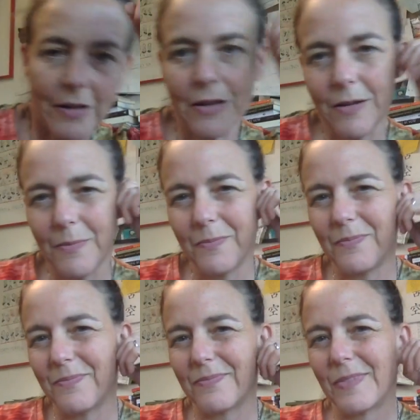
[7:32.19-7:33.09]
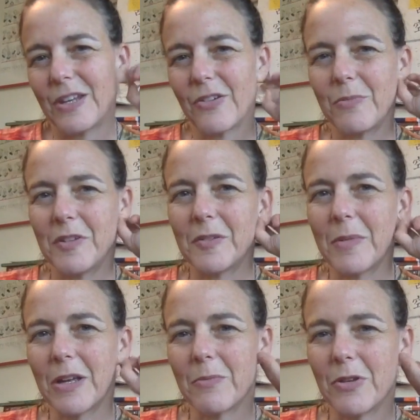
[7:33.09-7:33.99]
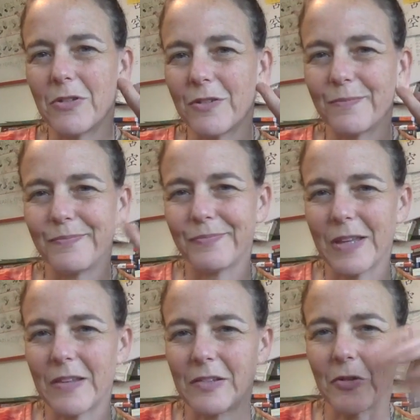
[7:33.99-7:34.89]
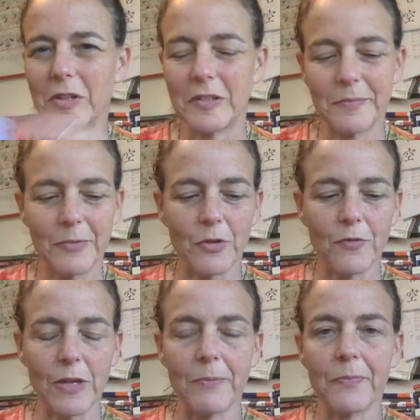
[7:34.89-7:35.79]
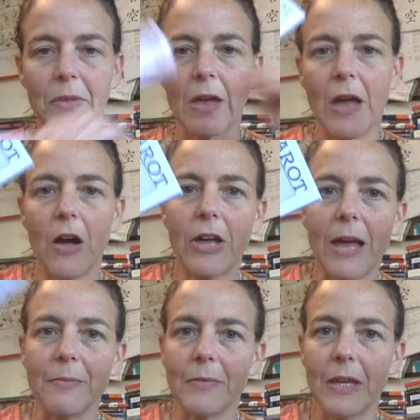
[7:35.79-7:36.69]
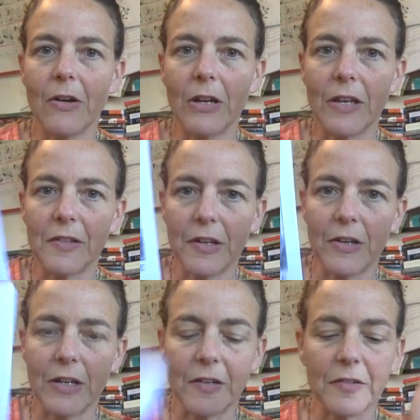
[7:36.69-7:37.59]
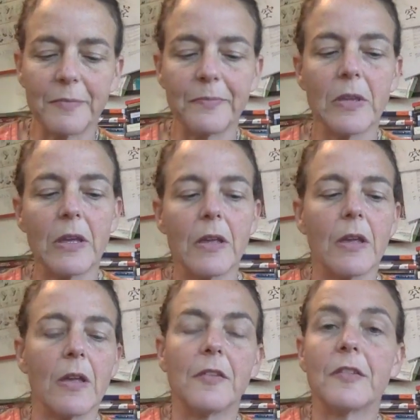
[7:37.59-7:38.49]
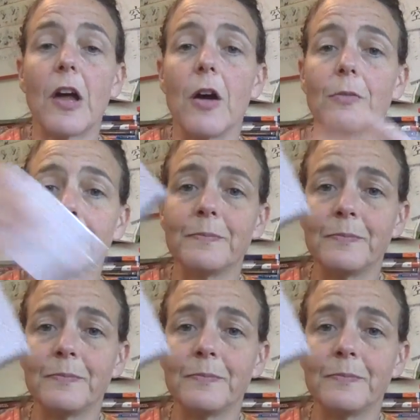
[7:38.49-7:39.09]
you know, I'm using my computer, and that's always goofy. Okay, here it is, here it is. So,